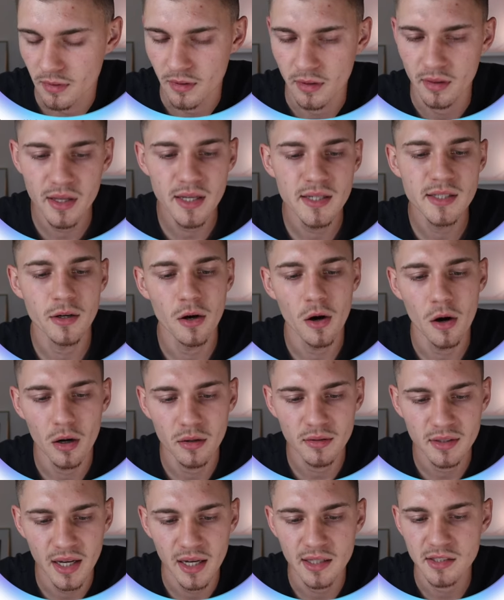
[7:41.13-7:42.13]
These
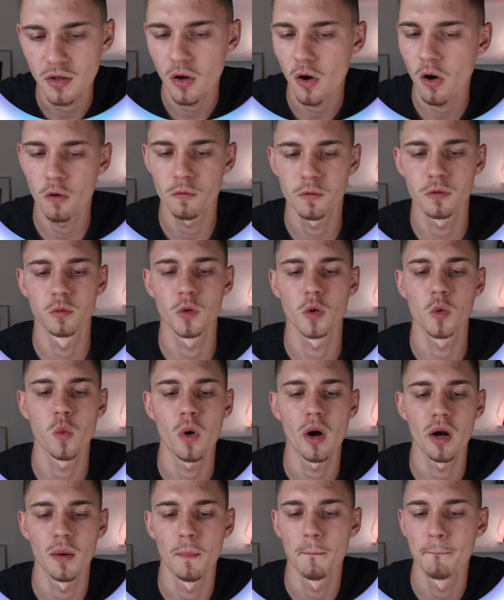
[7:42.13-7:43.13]
contests often
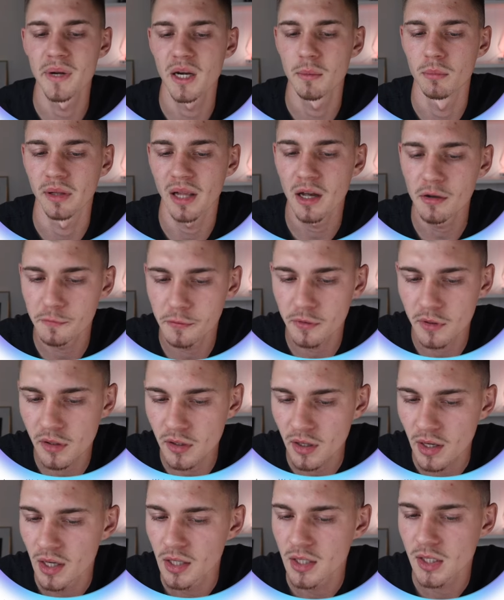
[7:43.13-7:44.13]
require minimal
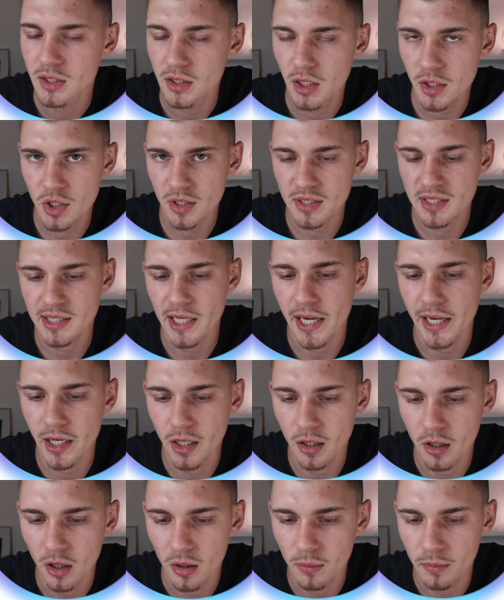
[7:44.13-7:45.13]
effort, such as signing
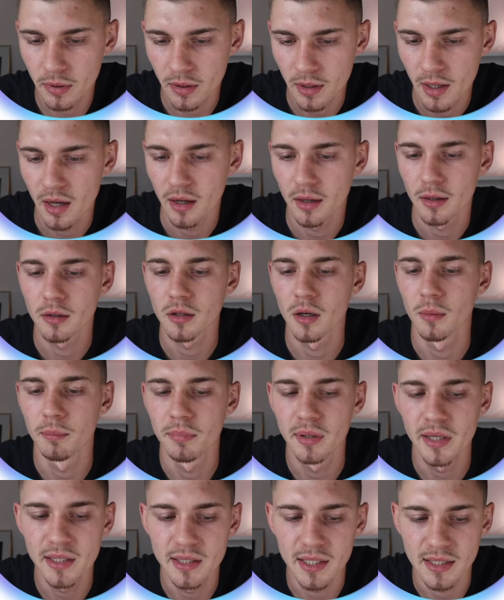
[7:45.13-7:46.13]
up,
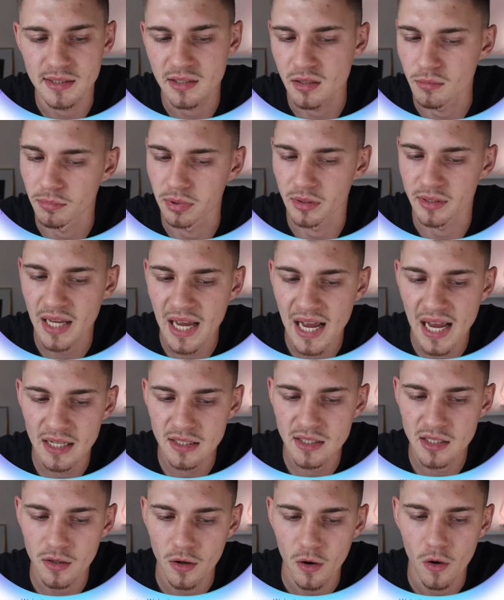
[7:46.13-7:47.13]
completing simple
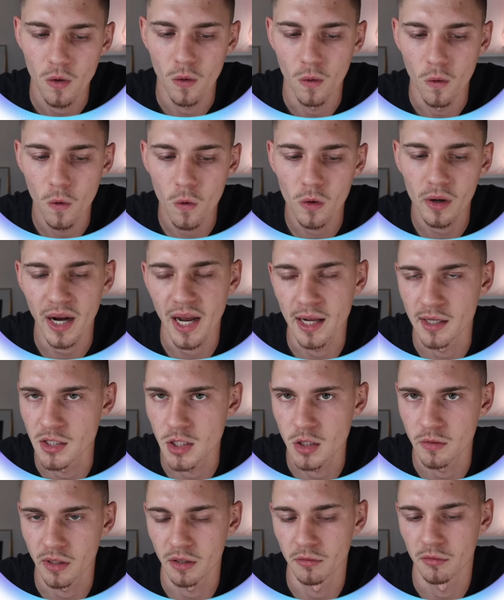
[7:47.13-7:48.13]
tasks, or
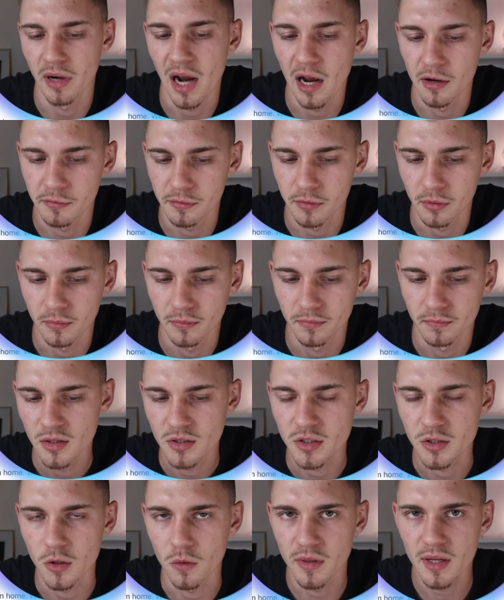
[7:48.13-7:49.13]
entering a raffle.
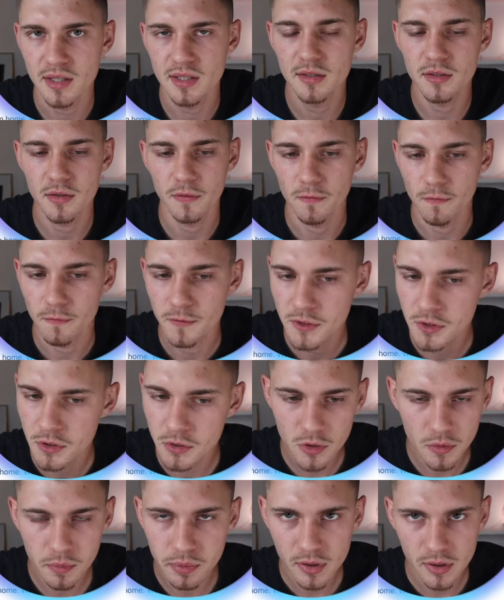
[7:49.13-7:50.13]
So this is
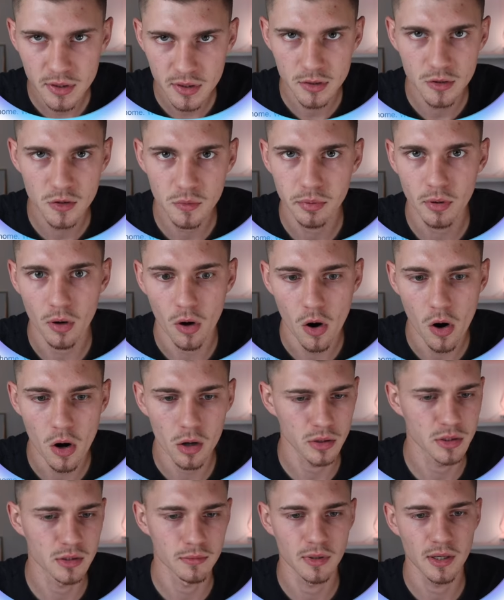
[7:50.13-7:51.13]
super
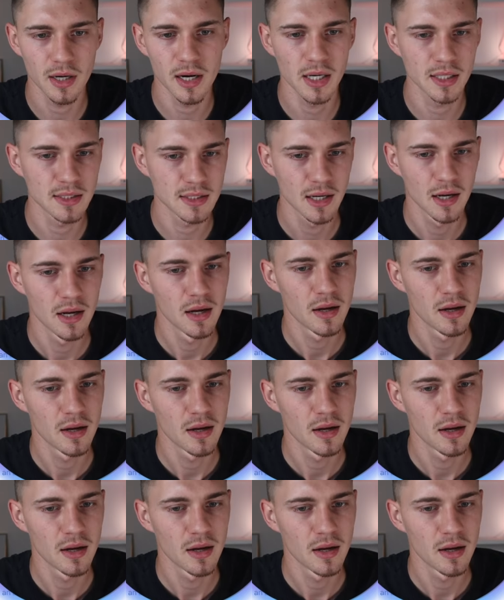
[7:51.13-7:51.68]
awesome, guys.